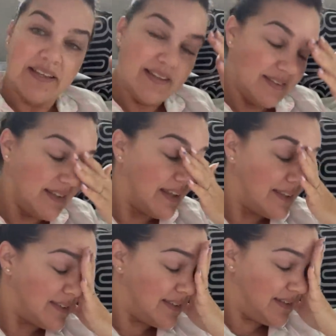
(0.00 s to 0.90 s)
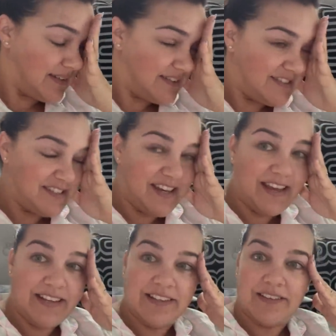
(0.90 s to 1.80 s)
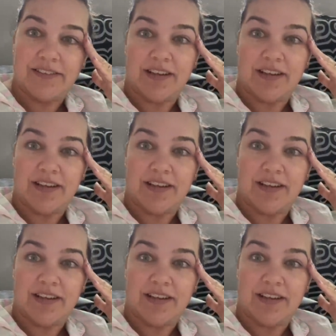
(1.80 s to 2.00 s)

So that's a nice change.